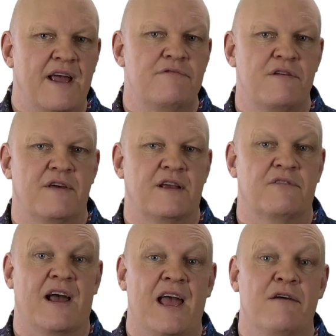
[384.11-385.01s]
everything
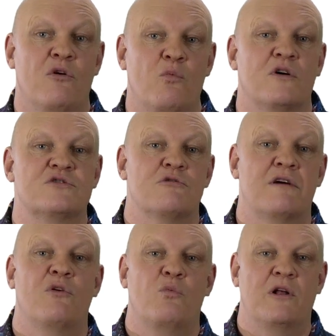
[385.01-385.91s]
that ever was or
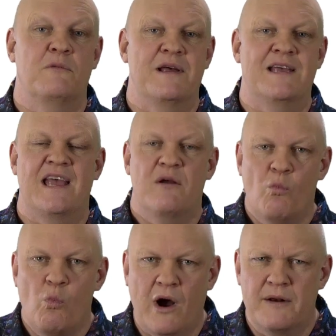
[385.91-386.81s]
ever will be
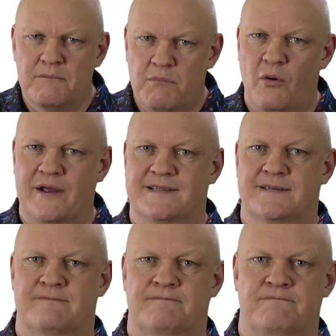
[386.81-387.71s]
in one point.